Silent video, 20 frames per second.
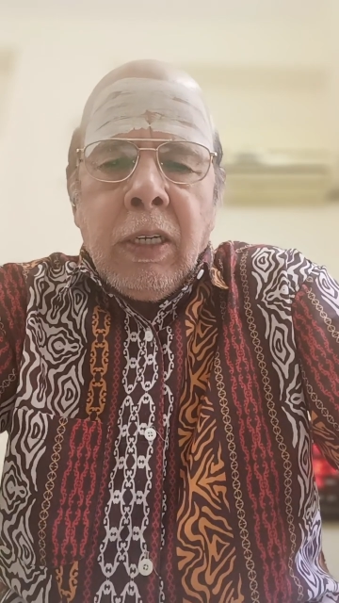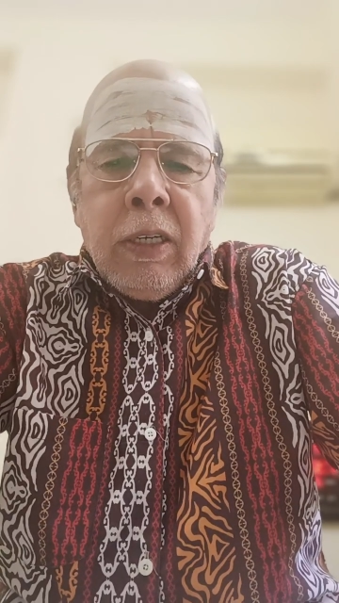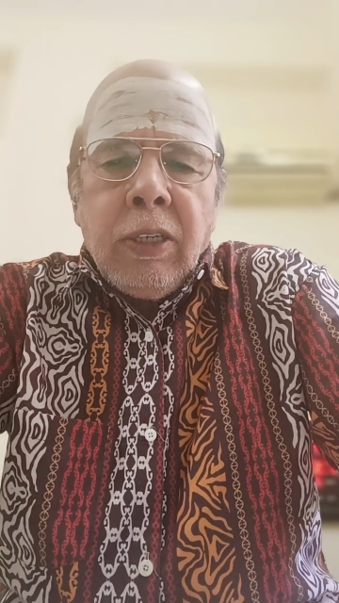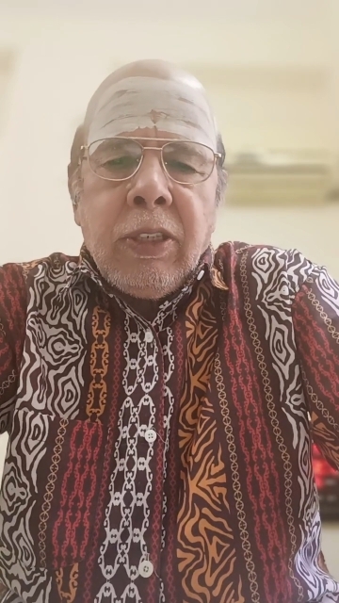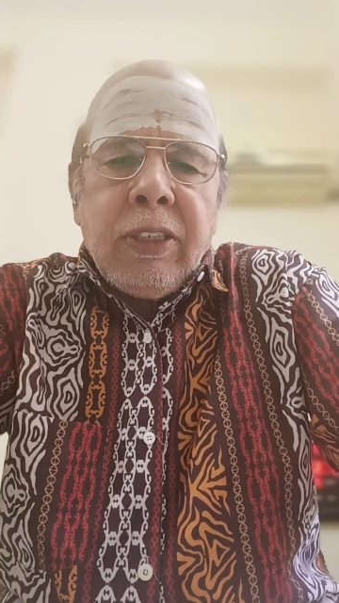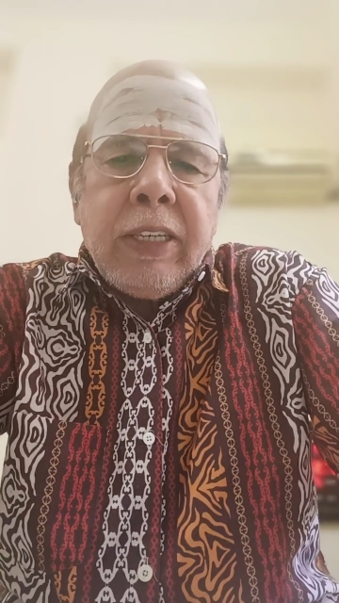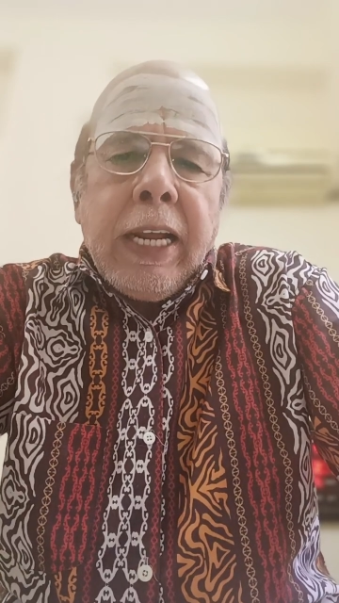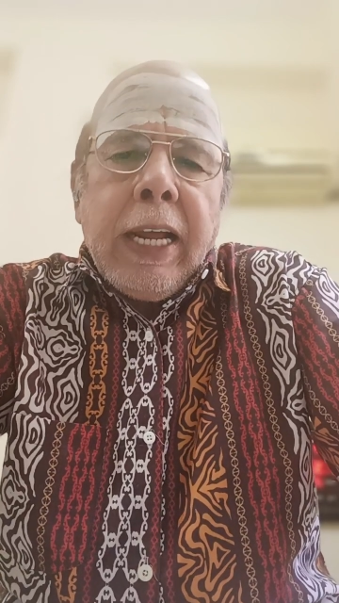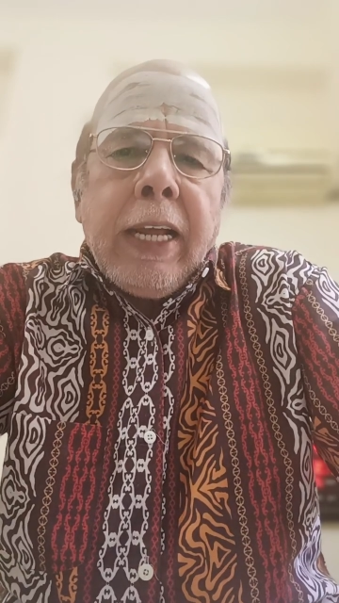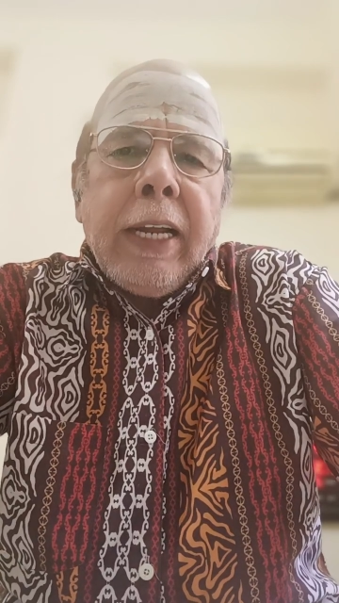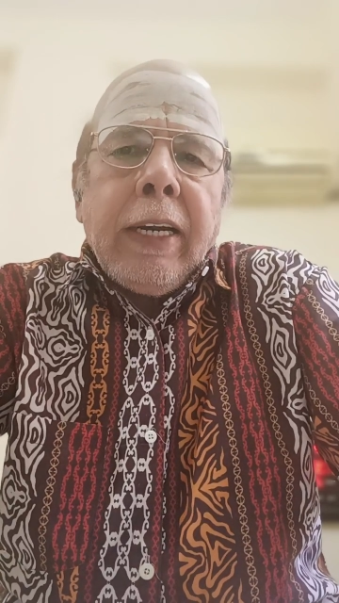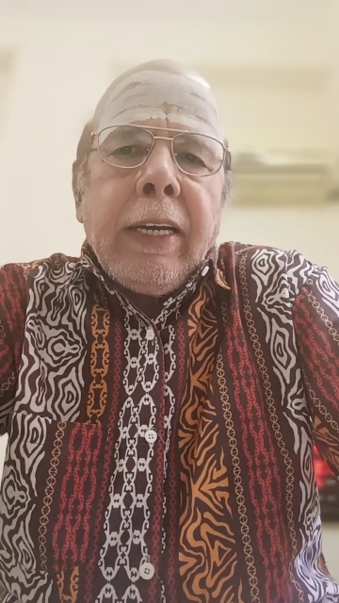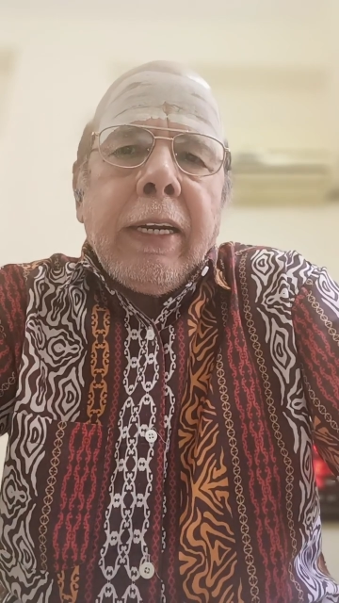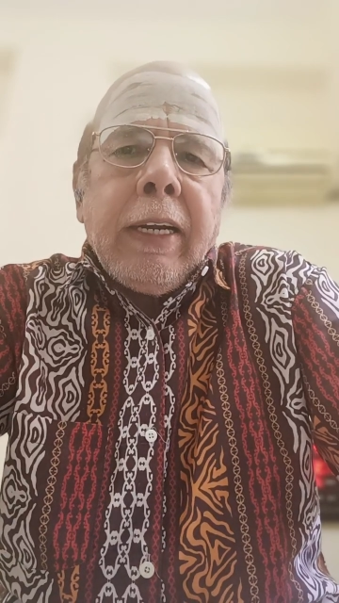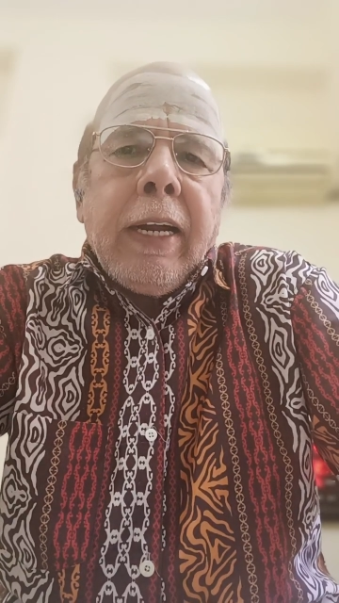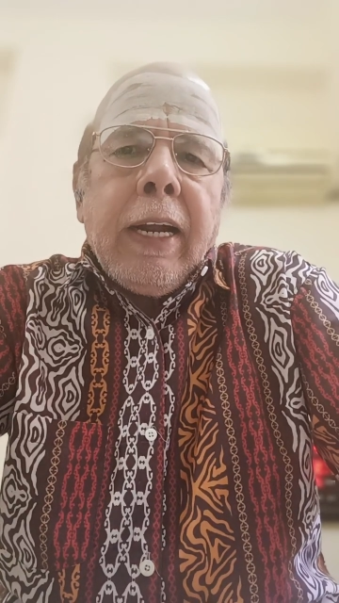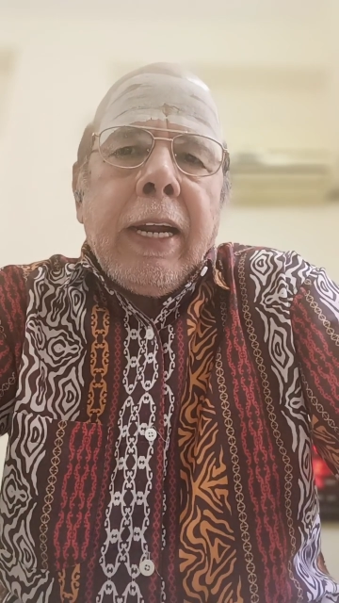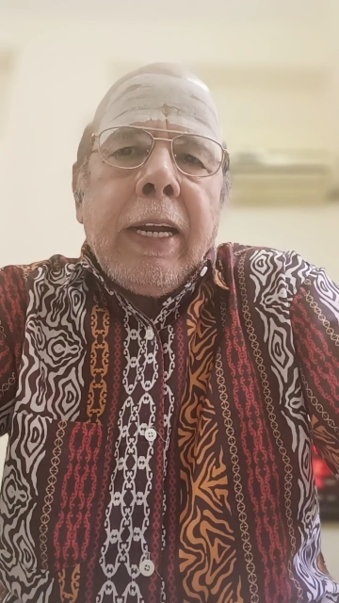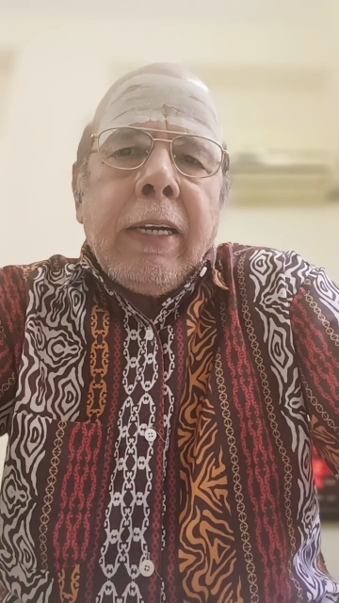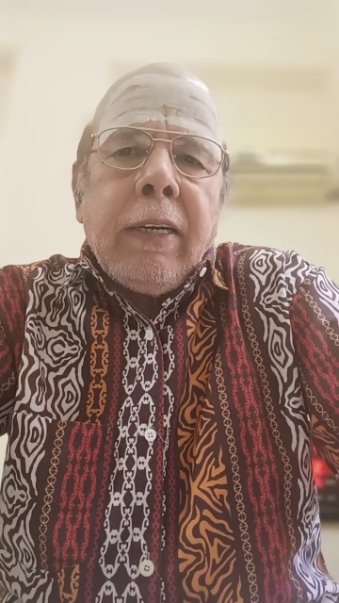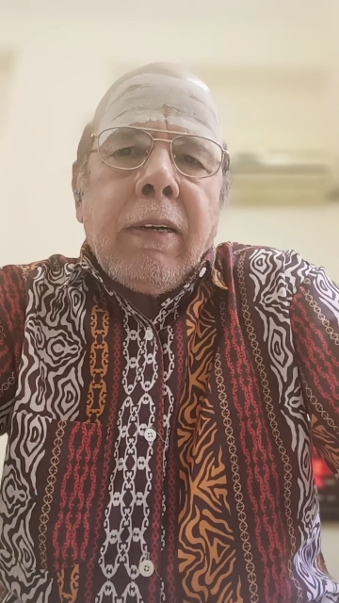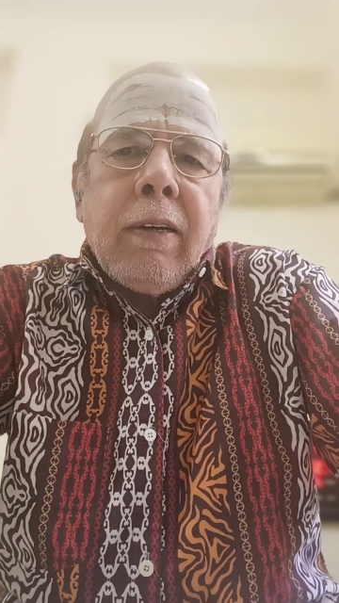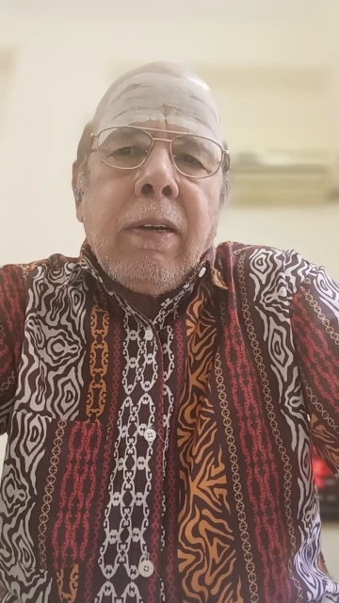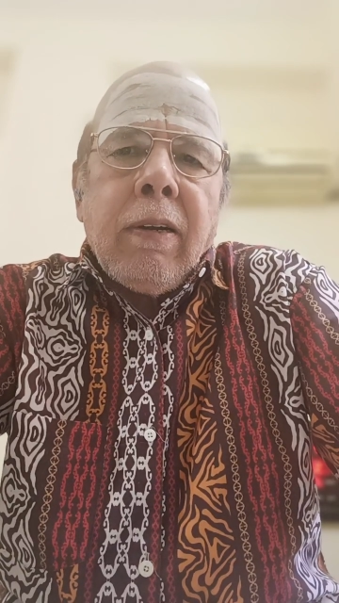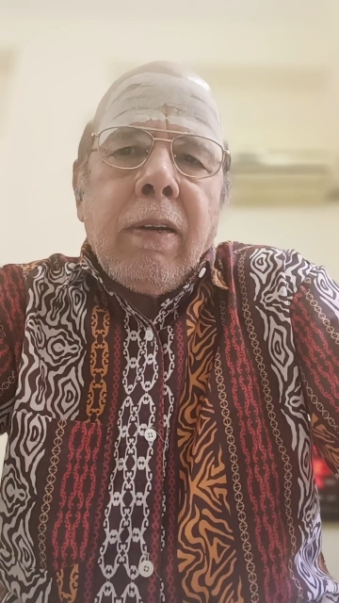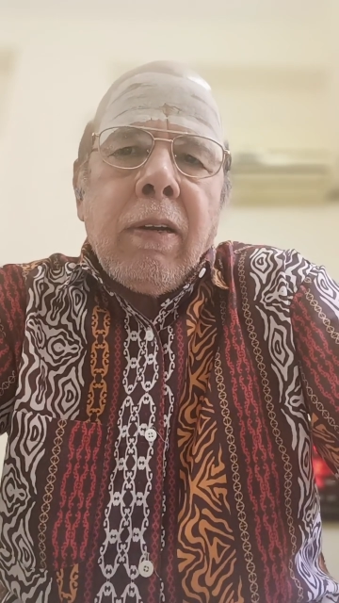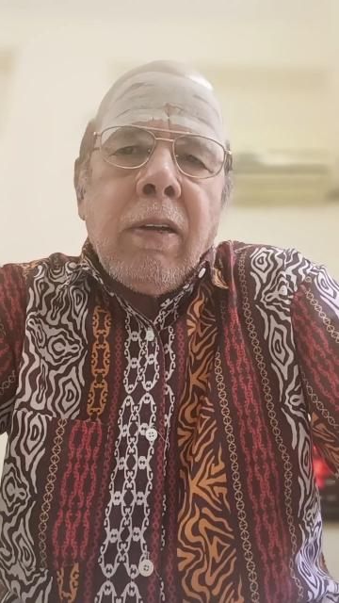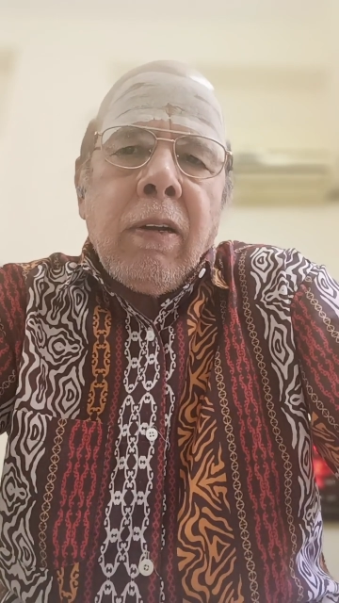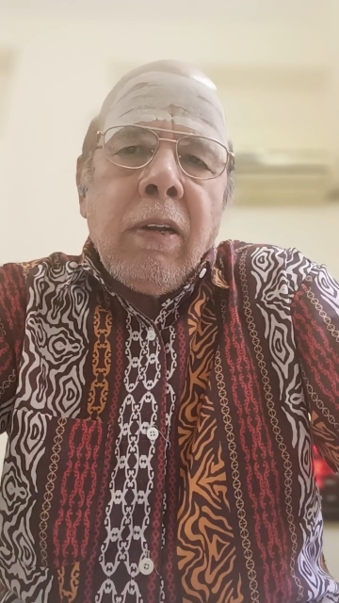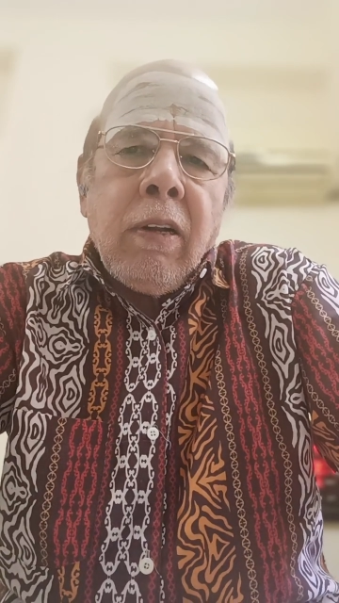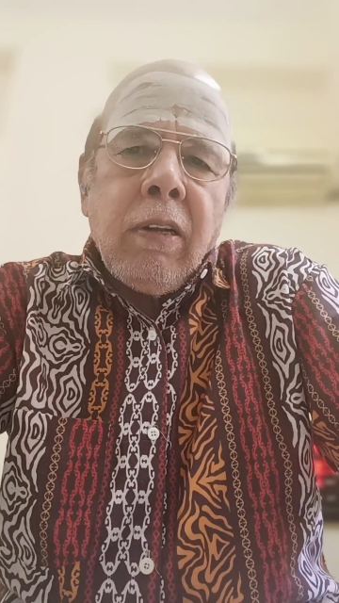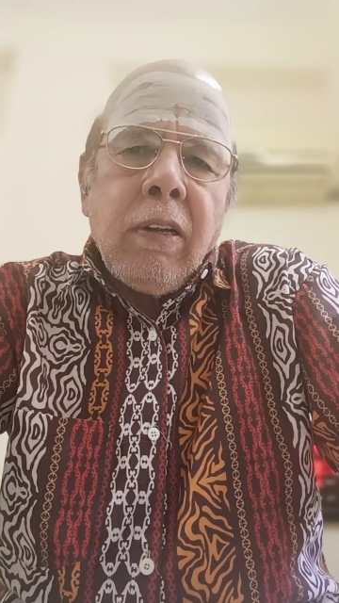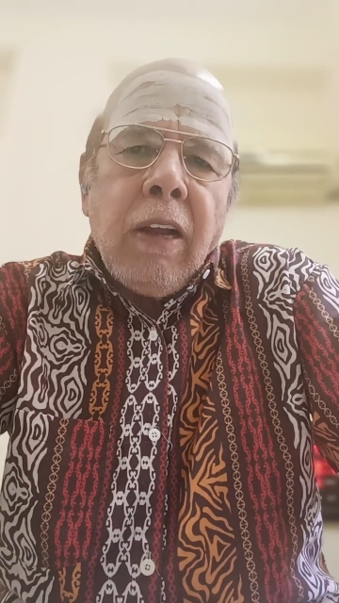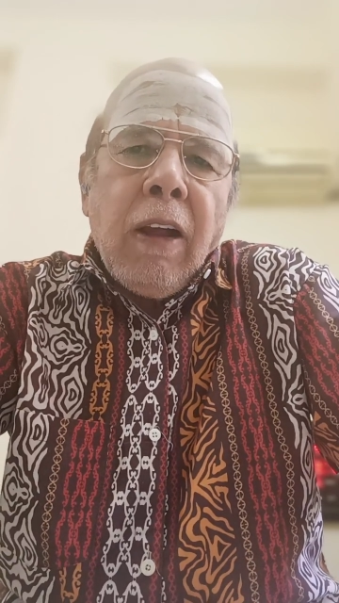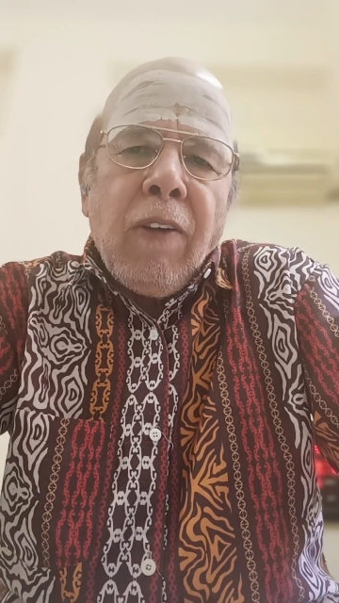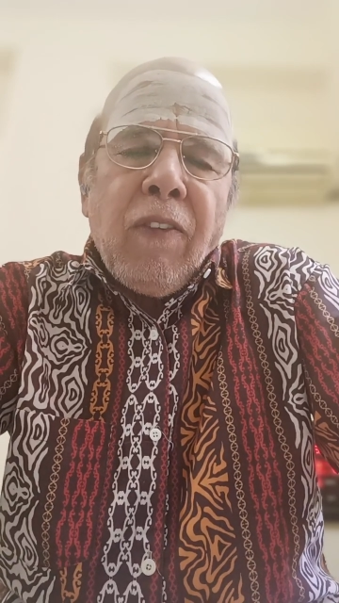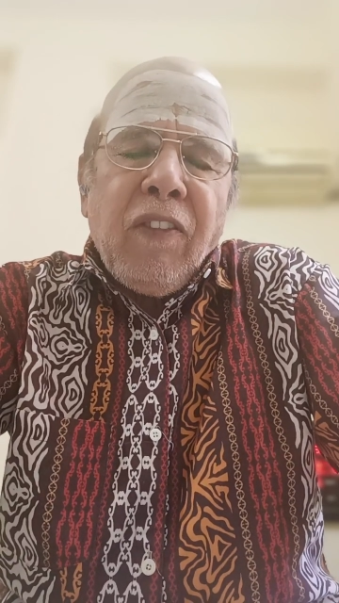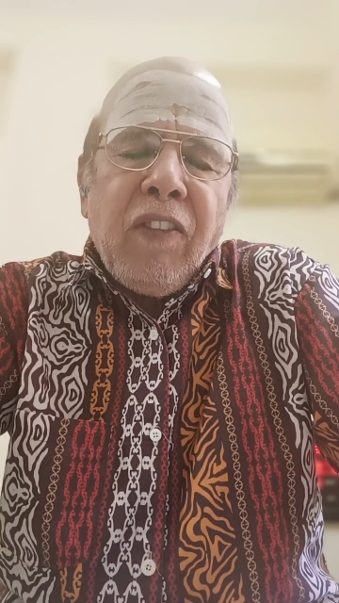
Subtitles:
staring at a